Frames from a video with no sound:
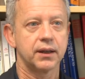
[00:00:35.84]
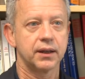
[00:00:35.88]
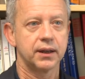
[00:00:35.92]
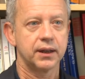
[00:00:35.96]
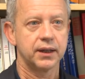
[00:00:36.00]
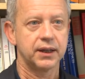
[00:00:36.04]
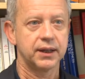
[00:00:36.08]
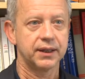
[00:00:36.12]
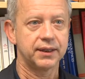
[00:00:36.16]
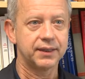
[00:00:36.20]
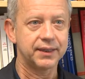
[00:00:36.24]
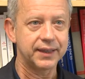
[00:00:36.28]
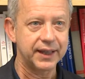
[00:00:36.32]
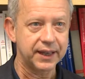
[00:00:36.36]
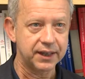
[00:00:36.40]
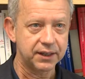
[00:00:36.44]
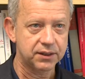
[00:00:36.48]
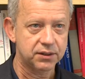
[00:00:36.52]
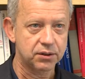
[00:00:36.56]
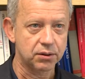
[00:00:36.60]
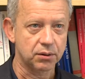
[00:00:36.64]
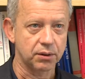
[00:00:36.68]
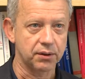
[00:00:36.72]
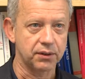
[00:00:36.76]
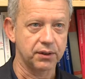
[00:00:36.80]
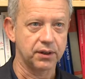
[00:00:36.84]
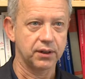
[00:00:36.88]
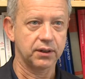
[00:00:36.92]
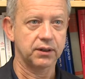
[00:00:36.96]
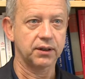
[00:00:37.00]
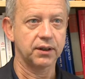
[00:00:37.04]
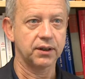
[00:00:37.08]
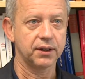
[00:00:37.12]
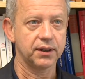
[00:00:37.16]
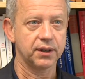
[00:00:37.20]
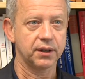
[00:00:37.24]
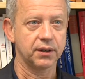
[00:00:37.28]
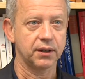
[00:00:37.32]
In NATO, in the
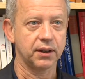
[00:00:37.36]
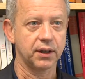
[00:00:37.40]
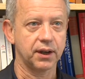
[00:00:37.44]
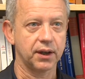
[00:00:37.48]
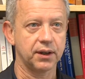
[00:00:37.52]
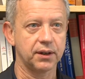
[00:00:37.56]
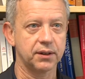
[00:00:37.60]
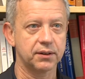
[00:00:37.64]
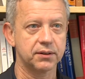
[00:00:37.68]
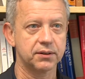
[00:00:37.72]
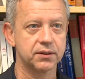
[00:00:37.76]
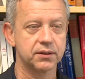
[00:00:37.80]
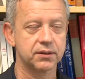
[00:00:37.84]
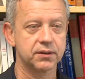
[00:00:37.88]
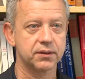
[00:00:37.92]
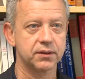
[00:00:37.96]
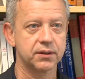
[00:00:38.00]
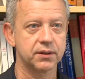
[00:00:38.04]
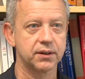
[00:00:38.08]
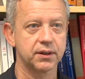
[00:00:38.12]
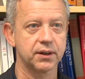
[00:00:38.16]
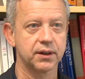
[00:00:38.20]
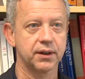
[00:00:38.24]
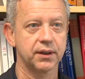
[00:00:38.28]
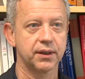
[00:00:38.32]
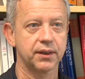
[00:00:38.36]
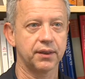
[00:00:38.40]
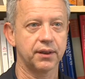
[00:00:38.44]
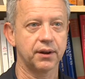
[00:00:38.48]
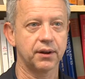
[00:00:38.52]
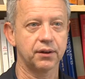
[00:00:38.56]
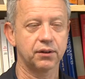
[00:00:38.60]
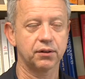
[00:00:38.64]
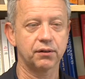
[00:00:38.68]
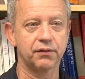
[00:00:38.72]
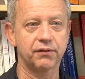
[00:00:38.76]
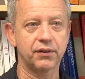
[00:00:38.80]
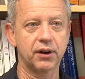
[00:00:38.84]
Atlantic Alliance, there
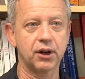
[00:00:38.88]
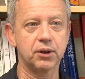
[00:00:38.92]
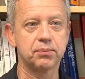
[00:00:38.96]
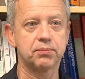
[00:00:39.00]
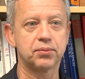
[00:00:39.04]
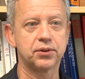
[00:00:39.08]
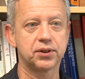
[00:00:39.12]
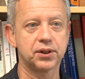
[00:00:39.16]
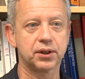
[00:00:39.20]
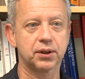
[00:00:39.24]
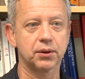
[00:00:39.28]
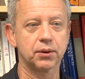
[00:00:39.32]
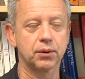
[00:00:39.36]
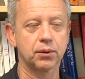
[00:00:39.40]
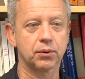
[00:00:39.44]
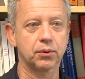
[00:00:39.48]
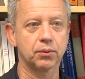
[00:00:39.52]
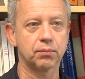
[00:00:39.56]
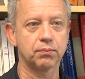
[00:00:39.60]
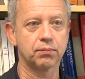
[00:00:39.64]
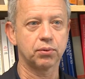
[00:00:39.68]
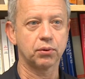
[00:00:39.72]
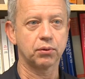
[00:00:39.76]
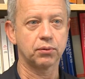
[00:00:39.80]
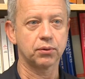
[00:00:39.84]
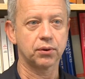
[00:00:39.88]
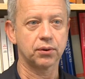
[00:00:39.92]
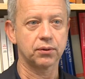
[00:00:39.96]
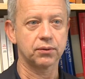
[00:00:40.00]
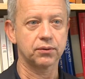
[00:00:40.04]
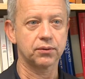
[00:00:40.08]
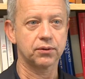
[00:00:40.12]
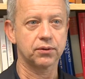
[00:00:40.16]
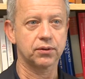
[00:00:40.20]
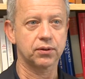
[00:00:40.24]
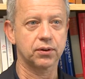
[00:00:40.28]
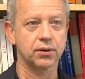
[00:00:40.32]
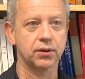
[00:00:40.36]
is a very particular
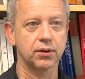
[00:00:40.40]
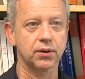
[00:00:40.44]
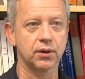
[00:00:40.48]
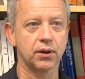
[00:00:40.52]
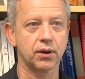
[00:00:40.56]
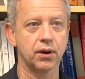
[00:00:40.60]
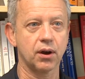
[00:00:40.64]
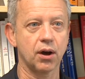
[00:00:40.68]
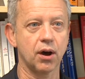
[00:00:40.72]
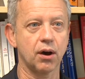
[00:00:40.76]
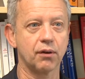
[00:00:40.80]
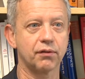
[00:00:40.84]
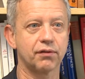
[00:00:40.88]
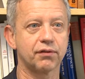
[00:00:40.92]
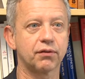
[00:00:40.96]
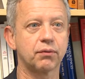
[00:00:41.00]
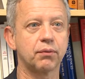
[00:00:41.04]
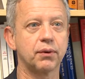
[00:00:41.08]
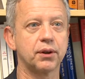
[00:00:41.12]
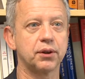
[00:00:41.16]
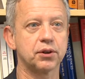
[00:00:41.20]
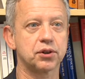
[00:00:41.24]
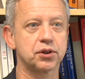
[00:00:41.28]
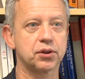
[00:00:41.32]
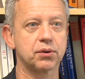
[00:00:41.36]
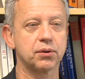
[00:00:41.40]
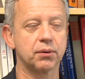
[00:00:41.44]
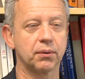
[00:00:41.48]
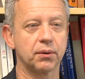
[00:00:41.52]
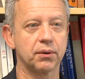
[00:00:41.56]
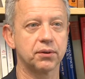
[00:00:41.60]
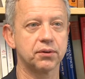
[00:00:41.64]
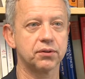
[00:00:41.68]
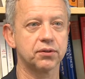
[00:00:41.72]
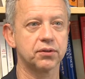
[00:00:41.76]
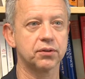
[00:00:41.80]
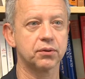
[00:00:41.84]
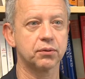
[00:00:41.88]
component of
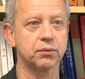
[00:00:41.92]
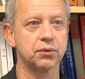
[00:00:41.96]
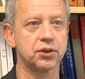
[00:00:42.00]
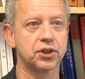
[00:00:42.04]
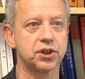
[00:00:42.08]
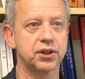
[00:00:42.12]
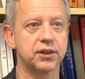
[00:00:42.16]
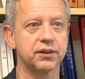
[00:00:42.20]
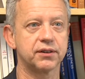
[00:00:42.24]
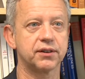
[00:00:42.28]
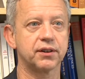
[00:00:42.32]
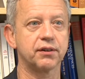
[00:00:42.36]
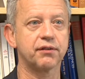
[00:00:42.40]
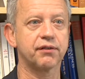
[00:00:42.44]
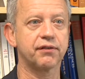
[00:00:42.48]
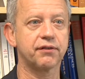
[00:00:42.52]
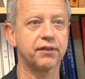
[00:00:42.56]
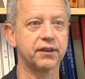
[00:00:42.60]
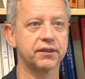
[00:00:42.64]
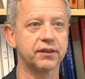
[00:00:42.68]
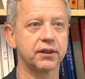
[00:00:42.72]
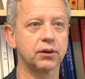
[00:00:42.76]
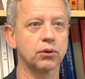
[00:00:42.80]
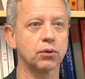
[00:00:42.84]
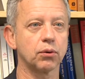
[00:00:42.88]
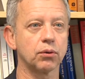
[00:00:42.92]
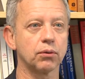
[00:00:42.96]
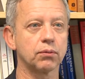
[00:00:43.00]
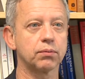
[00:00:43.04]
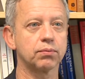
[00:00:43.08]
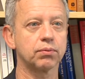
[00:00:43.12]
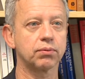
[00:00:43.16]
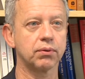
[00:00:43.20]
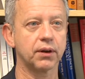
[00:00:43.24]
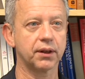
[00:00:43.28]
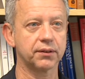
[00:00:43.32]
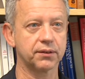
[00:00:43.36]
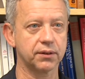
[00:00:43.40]
reassurance, which is the physical
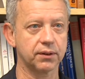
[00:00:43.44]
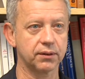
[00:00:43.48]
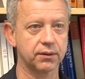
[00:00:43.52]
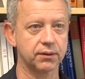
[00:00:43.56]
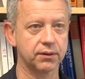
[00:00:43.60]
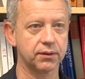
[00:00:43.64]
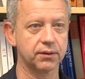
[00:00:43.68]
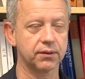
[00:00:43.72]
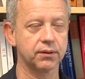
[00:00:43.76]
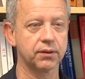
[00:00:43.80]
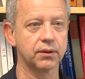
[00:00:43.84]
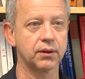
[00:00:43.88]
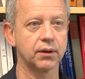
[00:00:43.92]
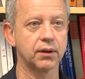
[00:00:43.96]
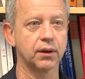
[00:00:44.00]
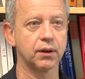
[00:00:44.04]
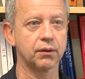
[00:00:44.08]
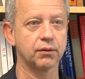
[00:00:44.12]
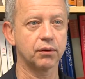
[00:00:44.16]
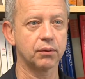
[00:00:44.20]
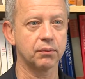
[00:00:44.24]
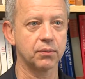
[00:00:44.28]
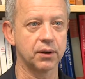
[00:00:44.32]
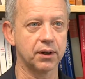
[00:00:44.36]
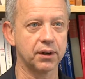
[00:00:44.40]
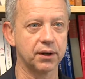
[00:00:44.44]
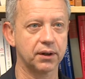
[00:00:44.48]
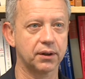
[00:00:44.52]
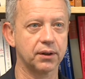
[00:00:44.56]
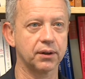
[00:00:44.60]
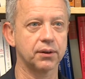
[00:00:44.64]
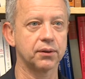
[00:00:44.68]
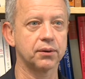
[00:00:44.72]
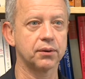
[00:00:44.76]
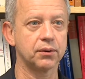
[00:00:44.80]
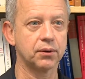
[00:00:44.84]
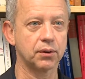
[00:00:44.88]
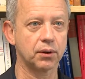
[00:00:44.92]
presence of
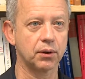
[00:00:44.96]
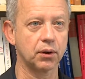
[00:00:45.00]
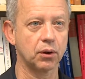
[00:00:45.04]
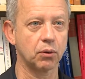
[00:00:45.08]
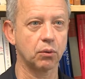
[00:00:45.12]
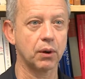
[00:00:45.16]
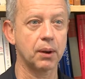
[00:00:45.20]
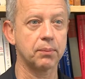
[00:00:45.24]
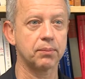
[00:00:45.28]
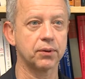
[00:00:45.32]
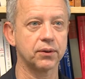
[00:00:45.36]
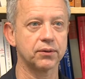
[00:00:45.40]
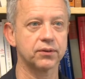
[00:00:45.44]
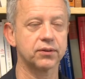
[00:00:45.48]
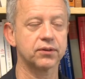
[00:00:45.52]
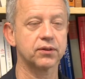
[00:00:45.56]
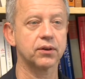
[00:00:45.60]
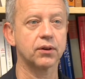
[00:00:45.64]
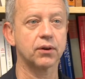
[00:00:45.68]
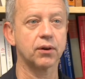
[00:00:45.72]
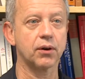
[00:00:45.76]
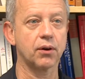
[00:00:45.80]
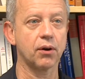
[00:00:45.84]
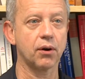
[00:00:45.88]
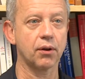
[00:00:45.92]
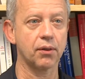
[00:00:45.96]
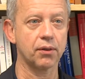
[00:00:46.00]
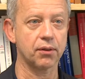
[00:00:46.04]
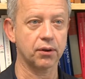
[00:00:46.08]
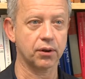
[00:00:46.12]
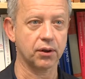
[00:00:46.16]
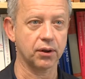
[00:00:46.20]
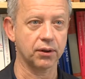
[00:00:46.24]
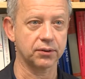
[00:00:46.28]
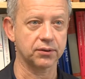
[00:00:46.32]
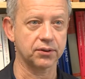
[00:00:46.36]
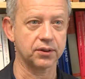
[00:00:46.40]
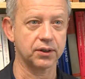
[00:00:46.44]
American nuclear weapons on the
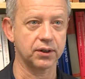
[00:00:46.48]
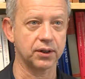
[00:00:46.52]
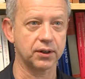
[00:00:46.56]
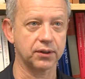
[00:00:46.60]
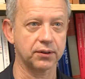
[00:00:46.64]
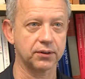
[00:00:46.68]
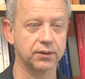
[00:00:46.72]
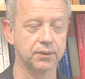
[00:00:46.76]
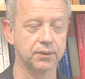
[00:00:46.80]
continent.